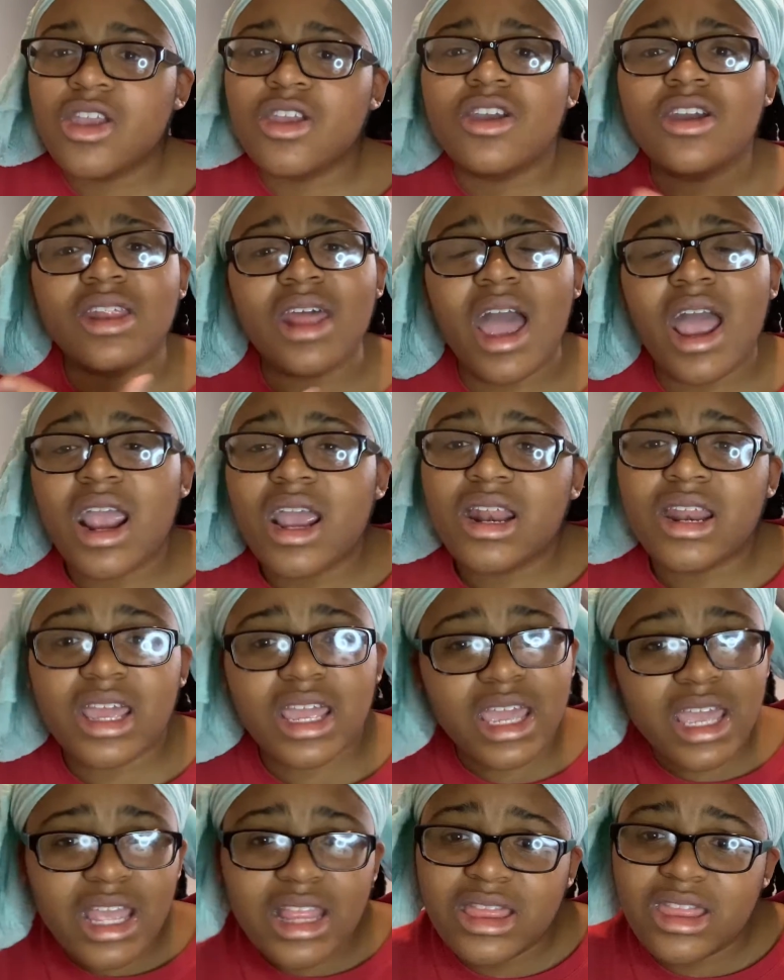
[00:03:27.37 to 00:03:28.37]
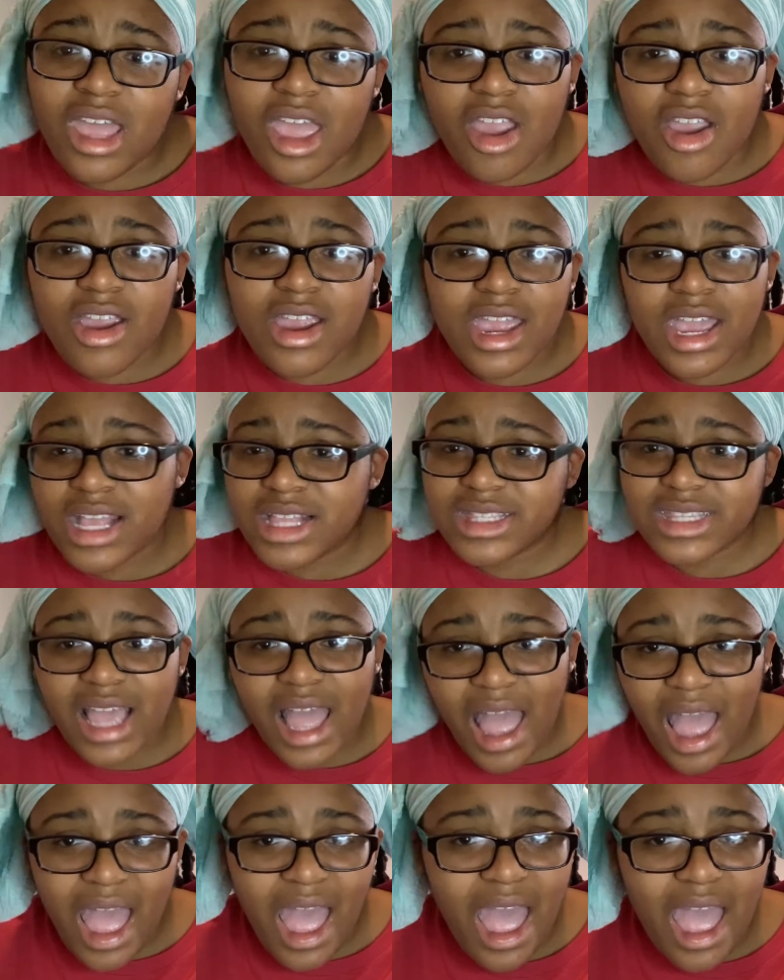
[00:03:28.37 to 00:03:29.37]
You're not going to get there in
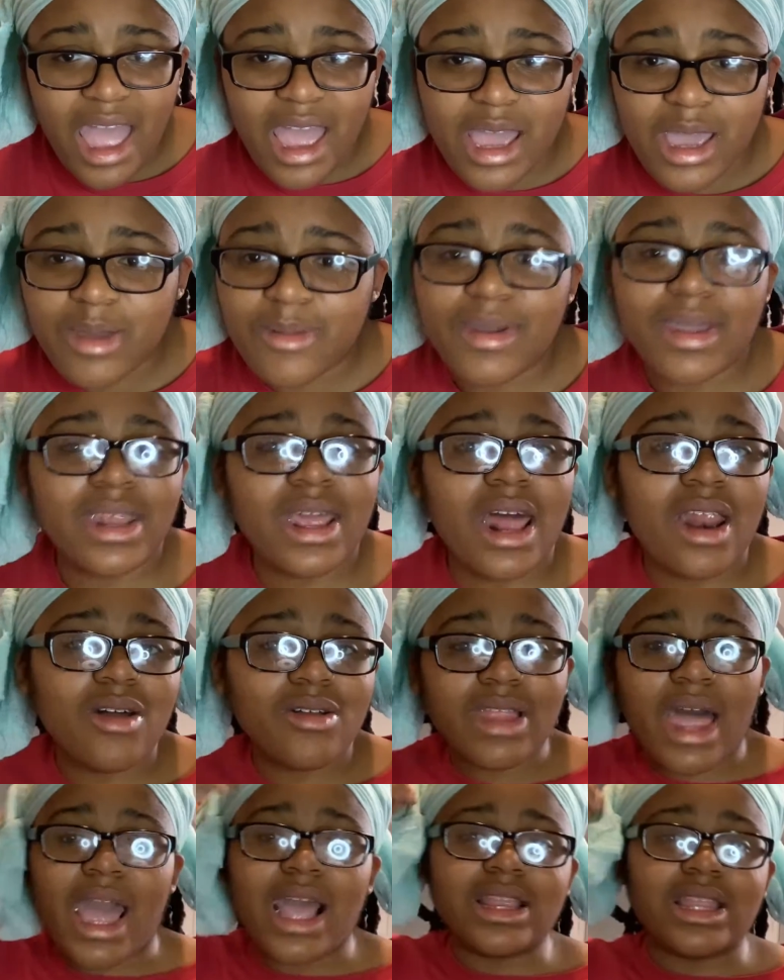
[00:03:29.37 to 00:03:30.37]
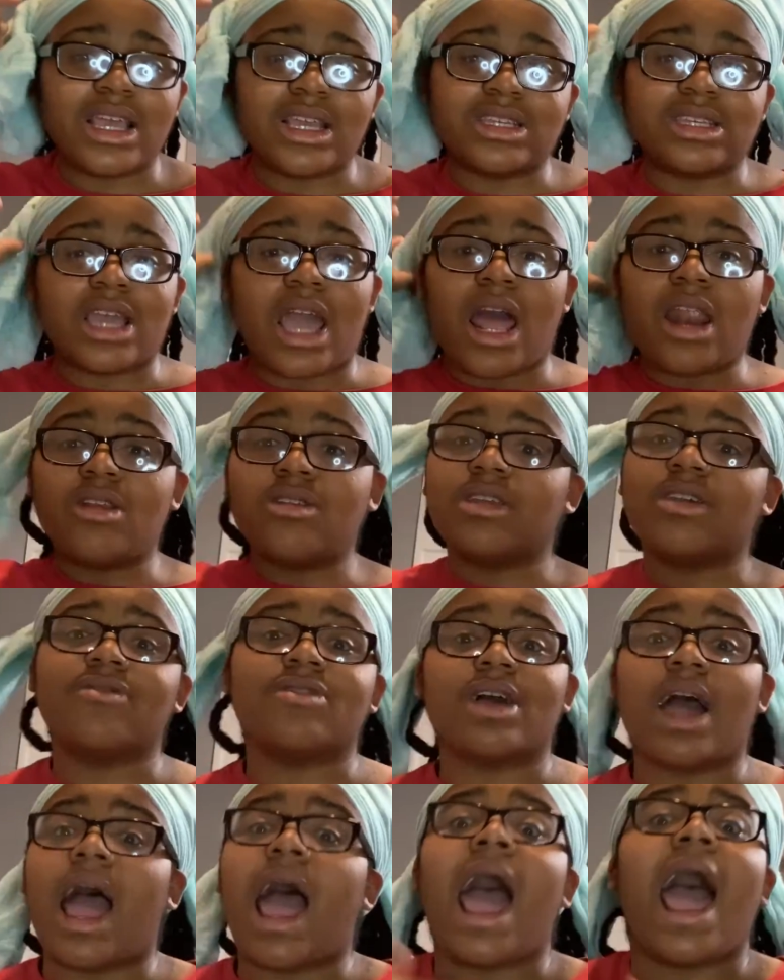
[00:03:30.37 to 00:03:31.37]
time. And I don't like that shit. I don't
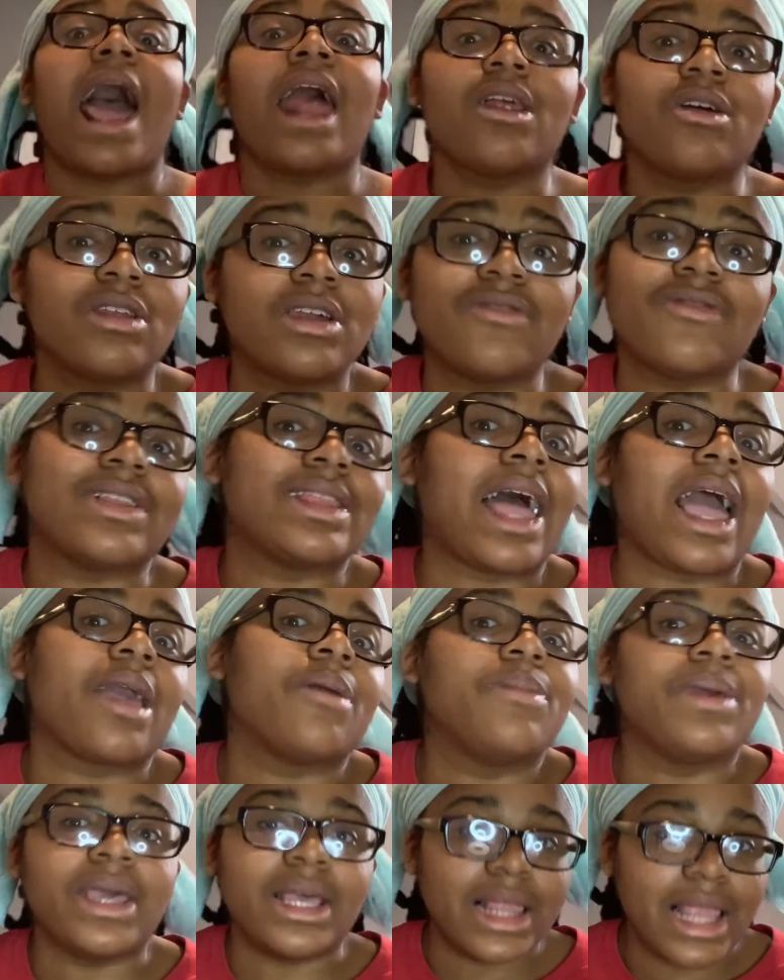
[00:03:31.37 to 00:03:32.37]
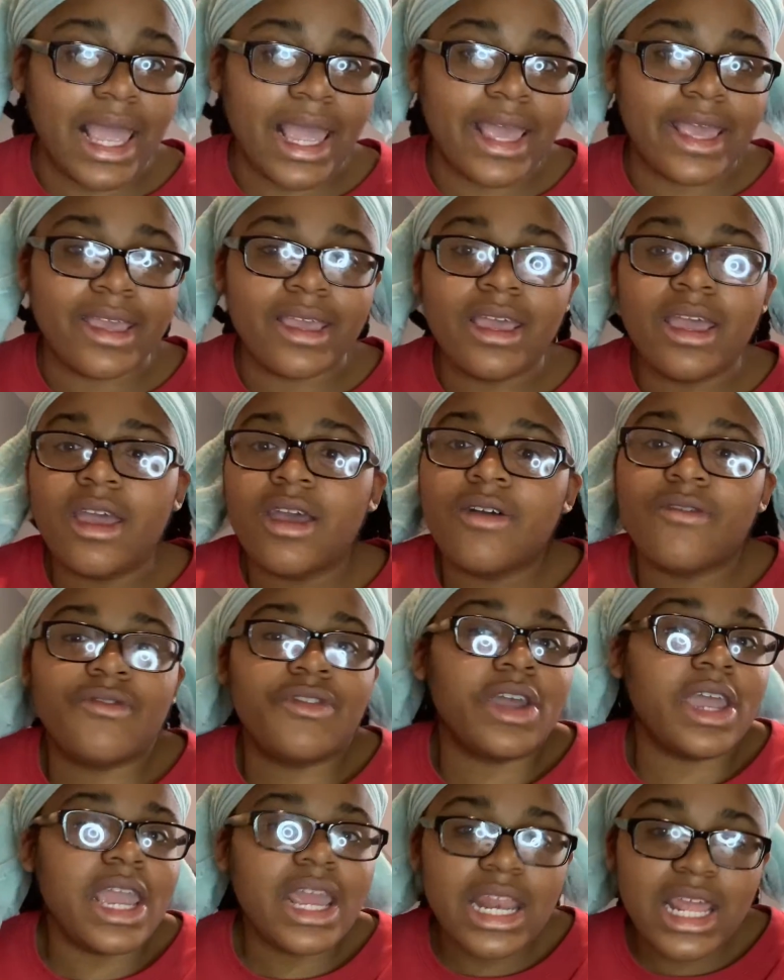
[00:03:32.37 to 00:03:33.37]
even, I don't even like being late
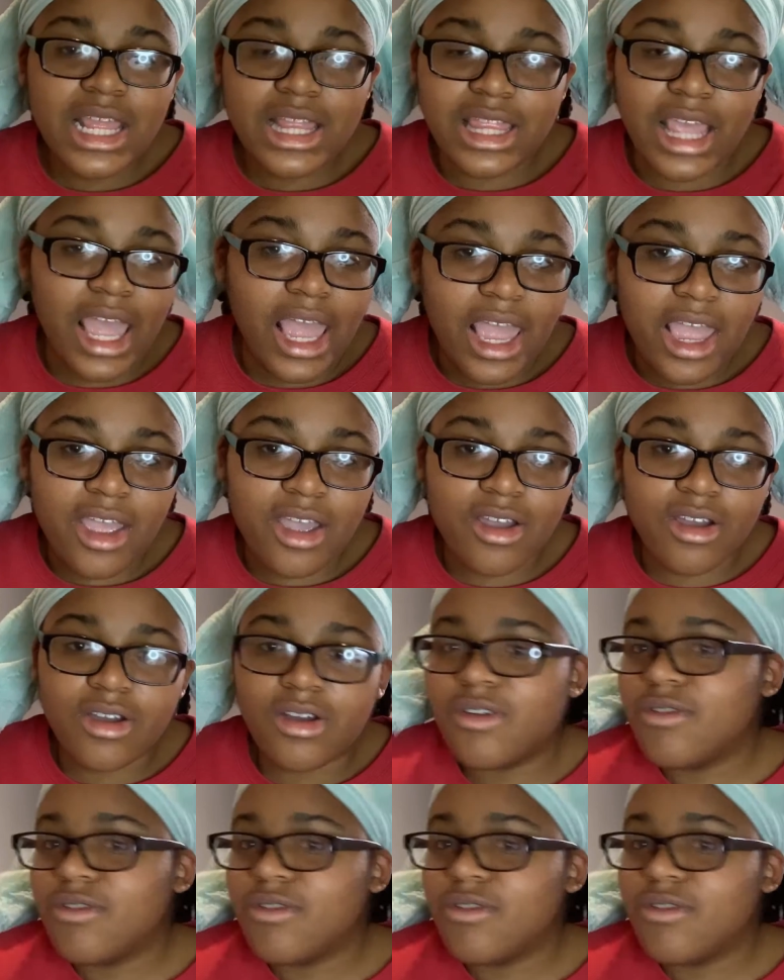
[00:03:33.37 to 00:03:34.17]
for anything.